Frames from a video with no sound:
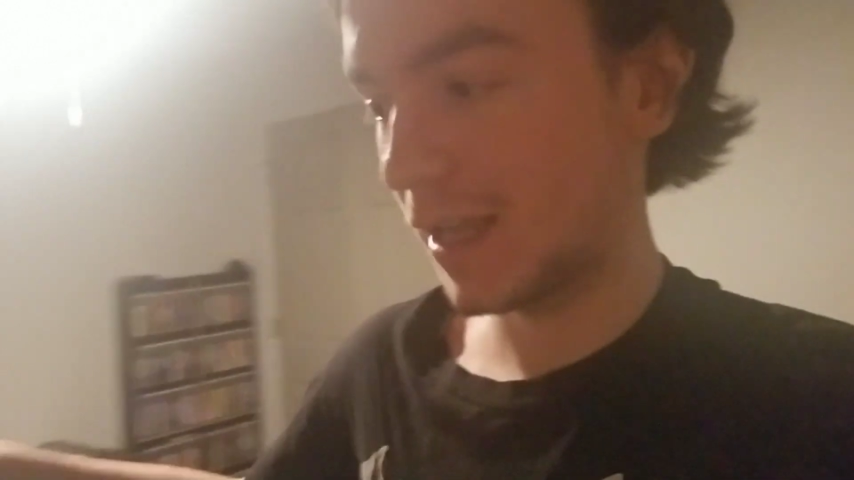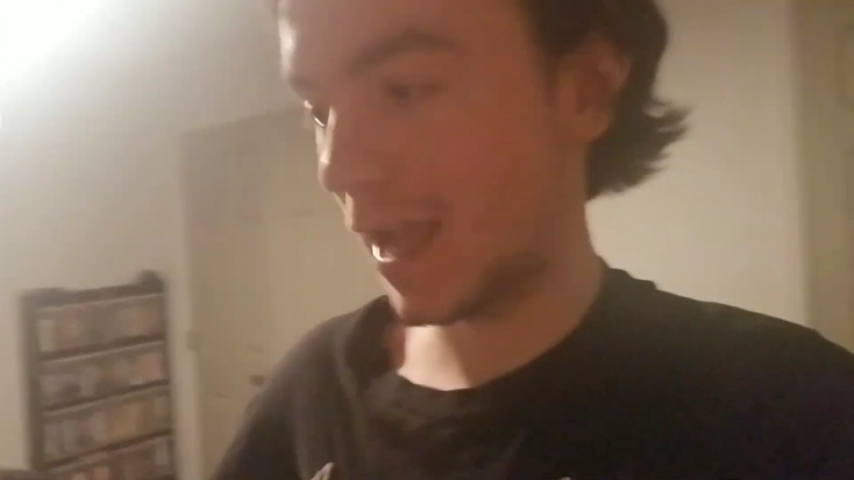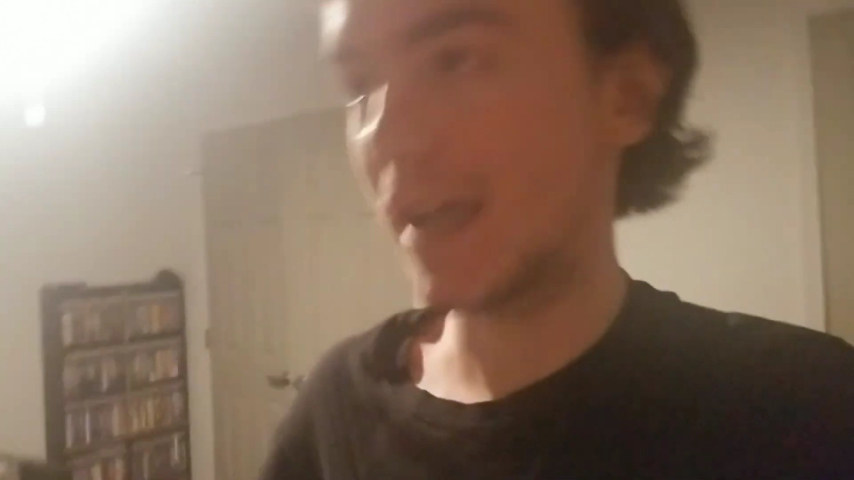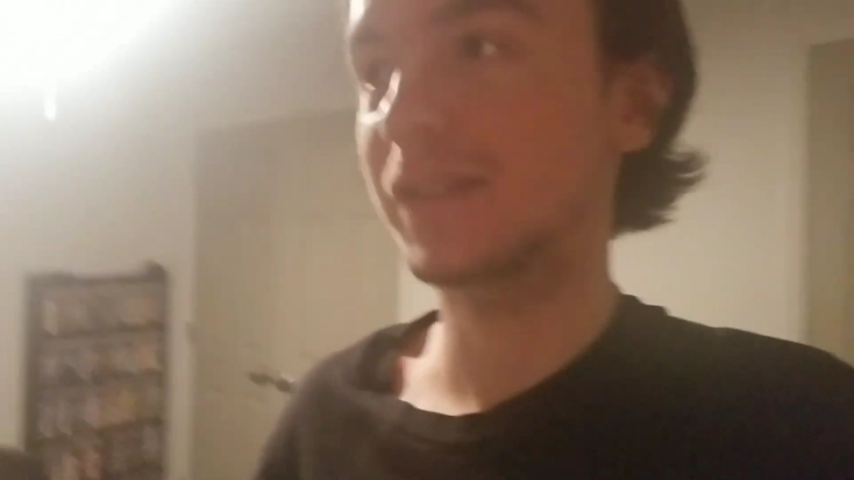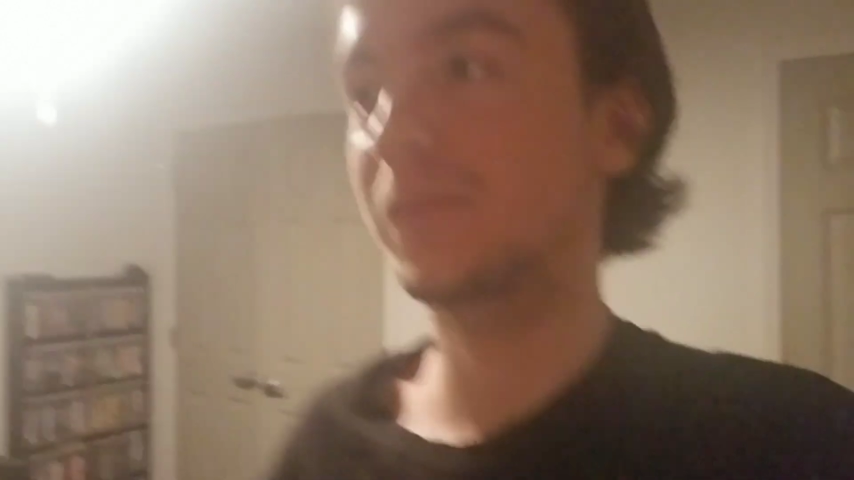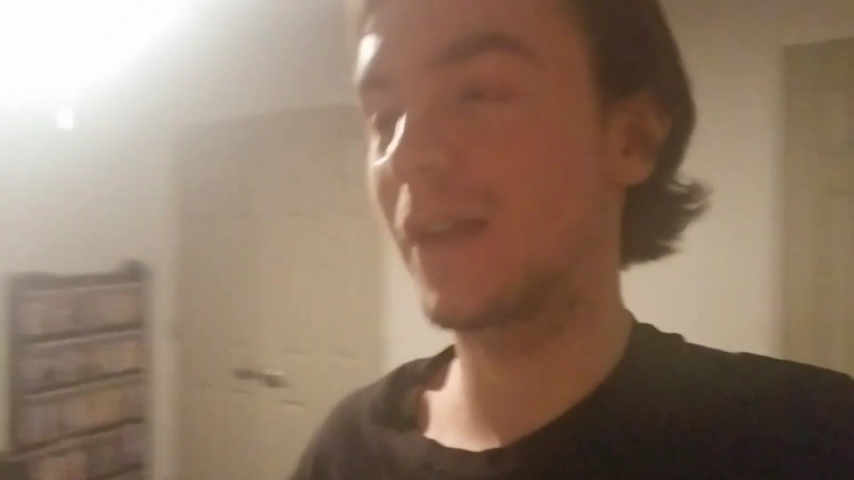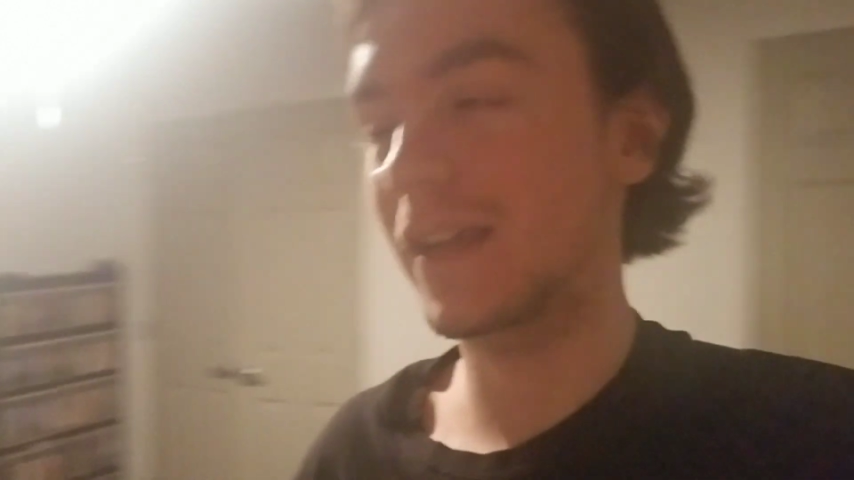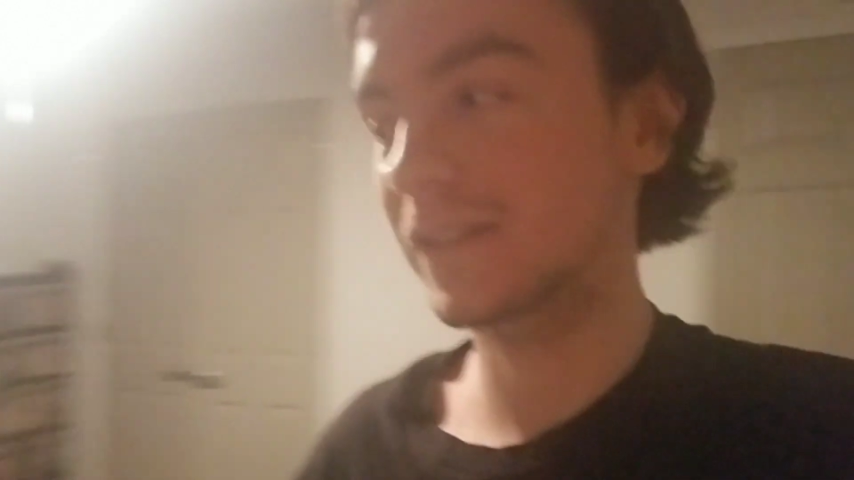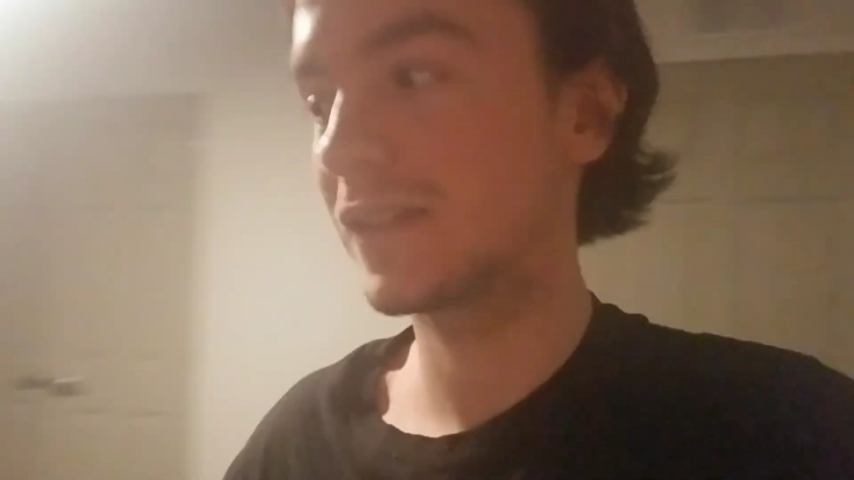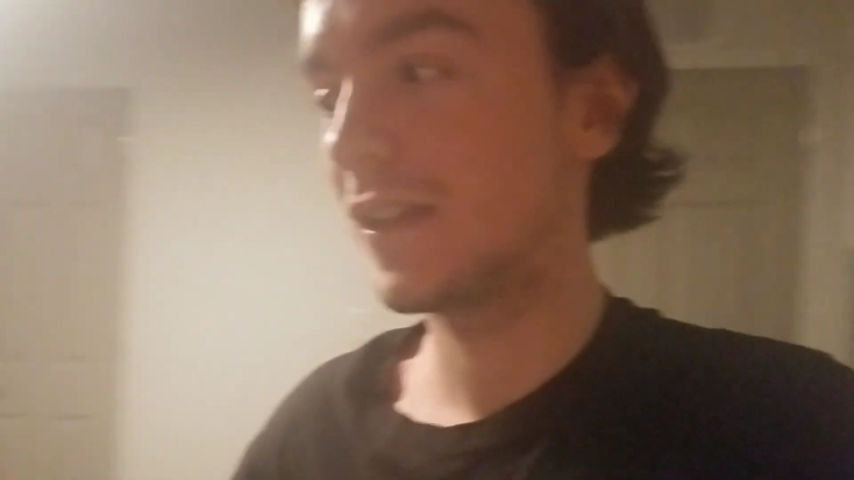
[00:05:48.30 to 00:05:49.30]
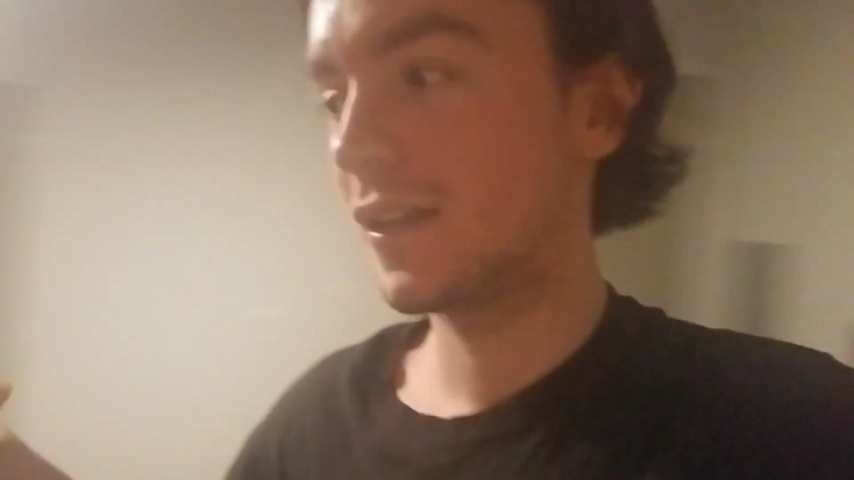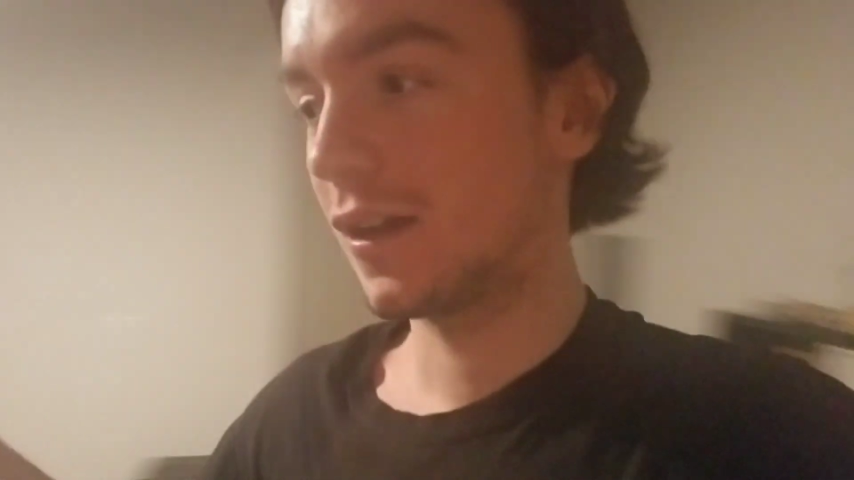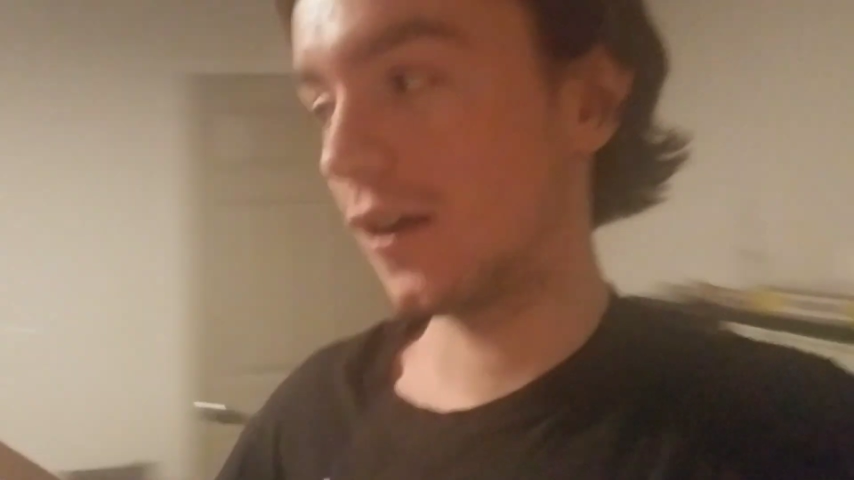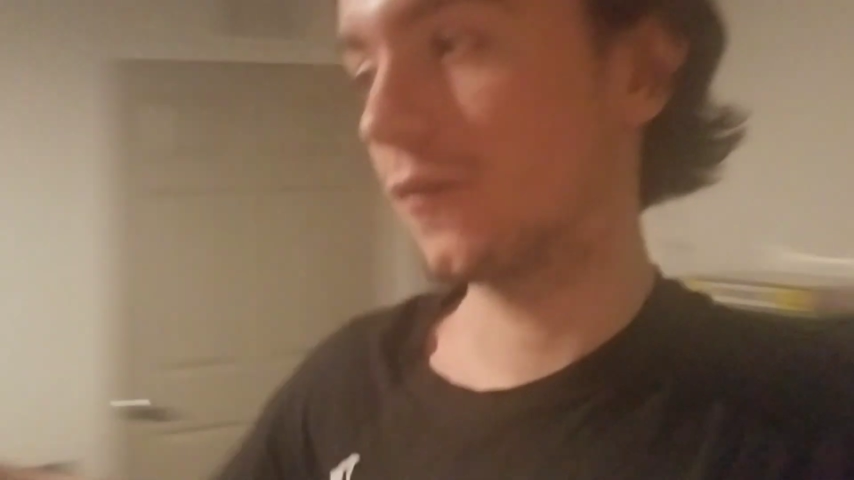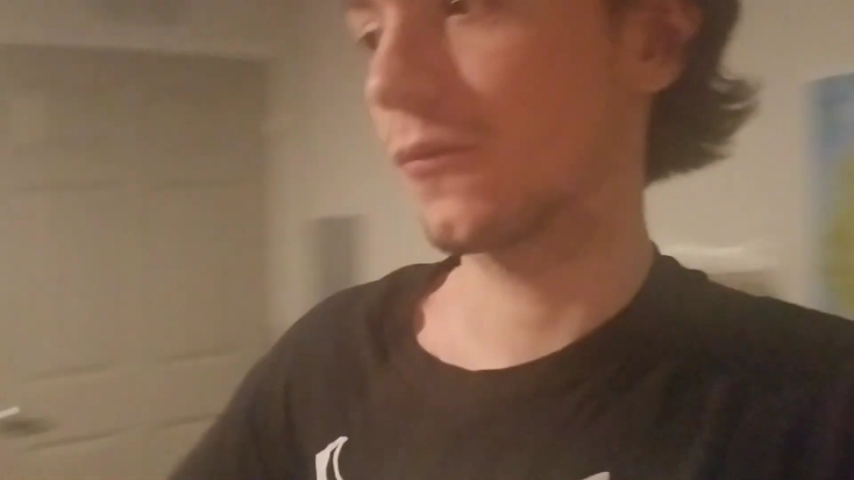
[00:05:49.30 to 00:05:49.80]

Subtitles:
aspect of